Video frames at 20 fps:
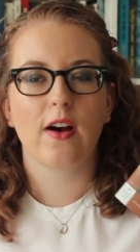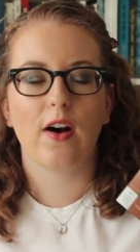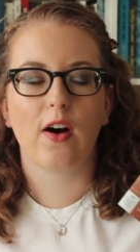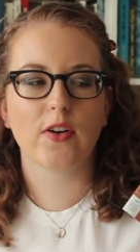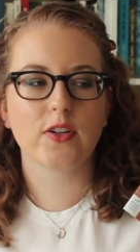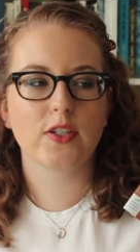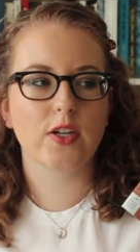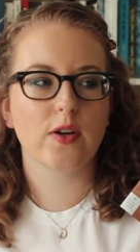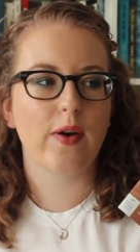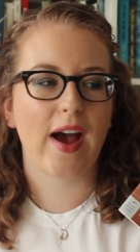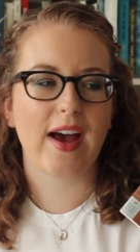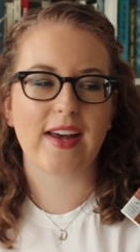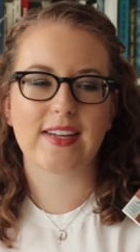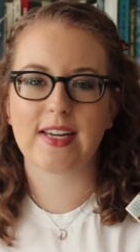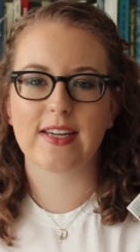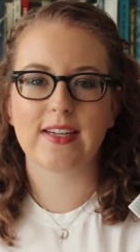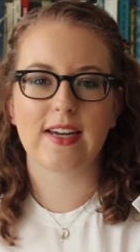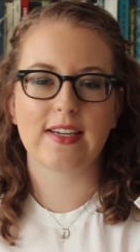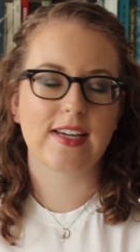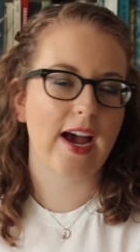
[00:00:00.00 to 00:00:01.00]
also has
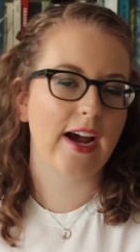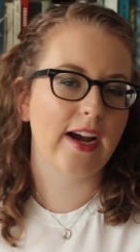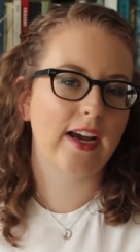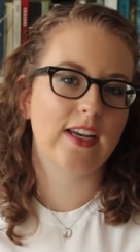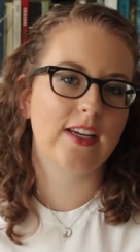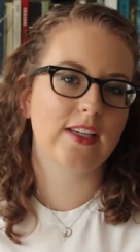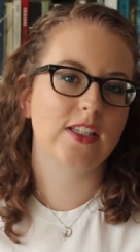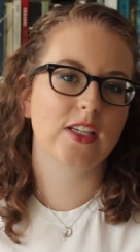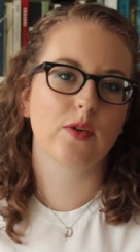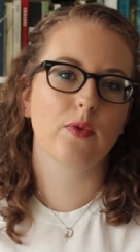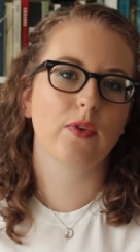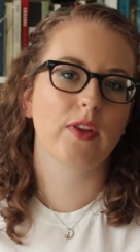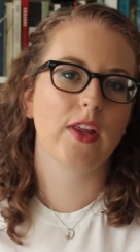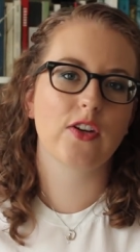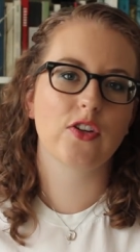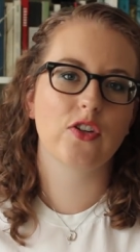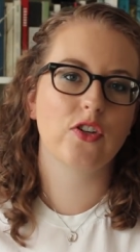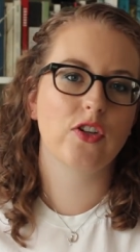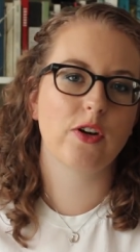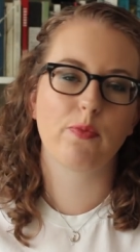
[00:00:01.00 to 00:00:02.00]
an antagonistic
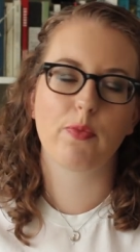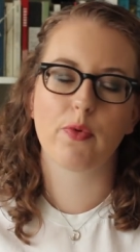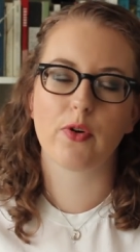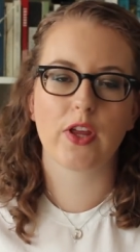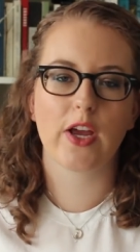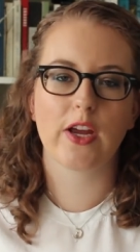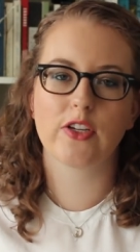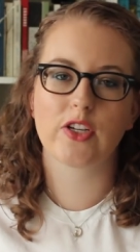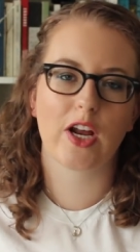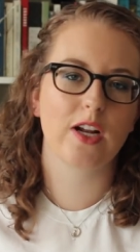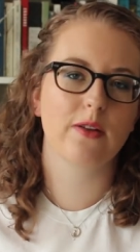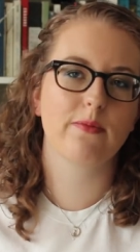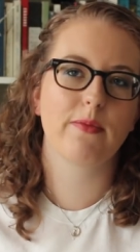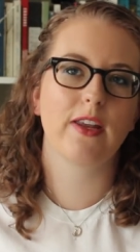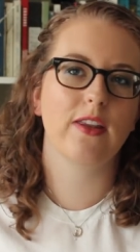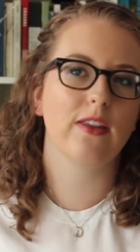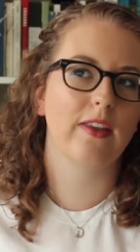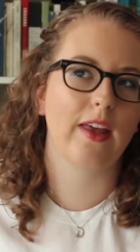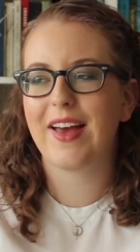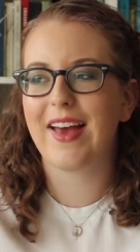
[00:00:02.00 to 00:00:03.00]
relationship with a
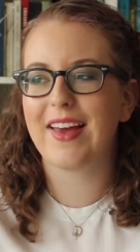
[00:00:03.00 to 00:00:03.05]
gentleman,